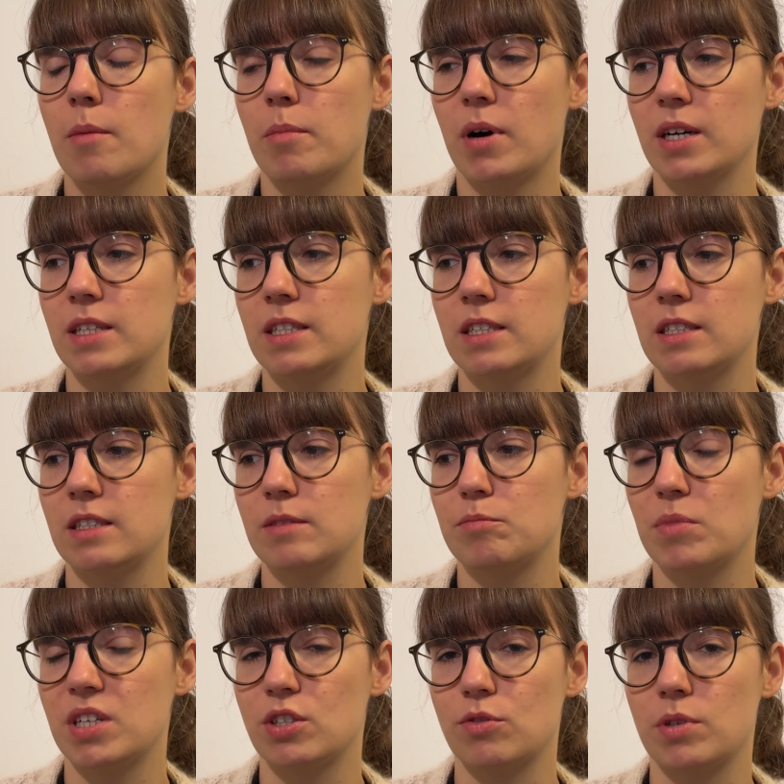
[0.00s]
but I didn't
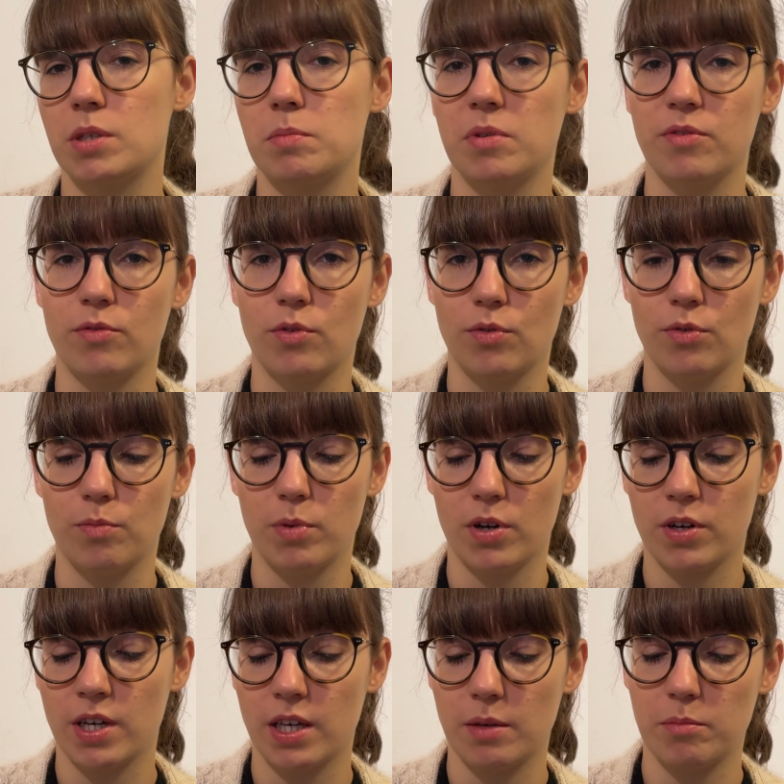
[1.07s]
measure it before
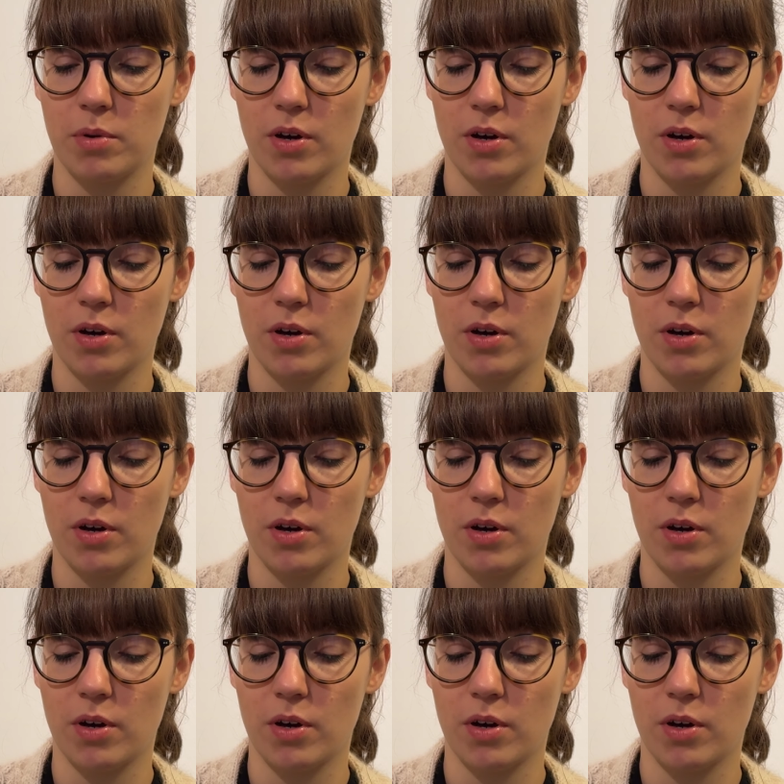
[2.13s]
blocking,